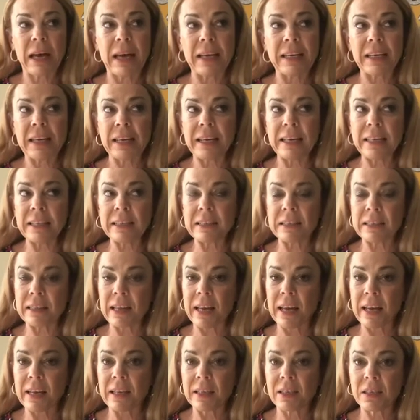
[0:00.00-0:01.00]
And he
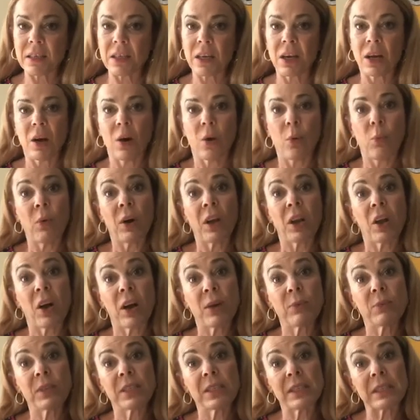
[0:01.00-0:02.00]
said, well,
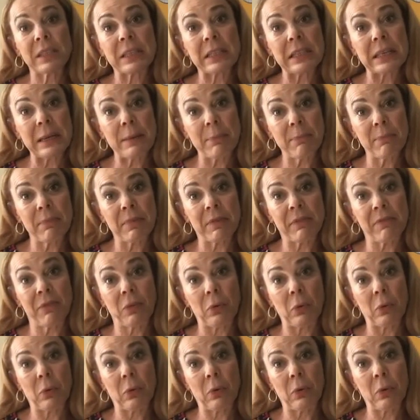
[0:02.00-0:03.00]
I was slim
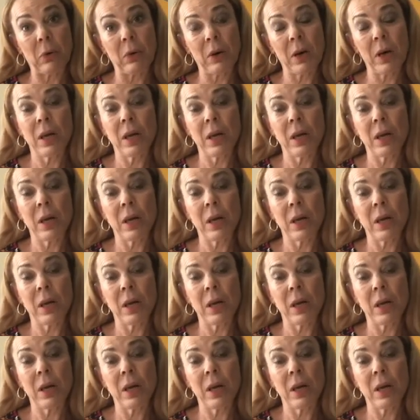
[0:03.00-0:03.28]
before,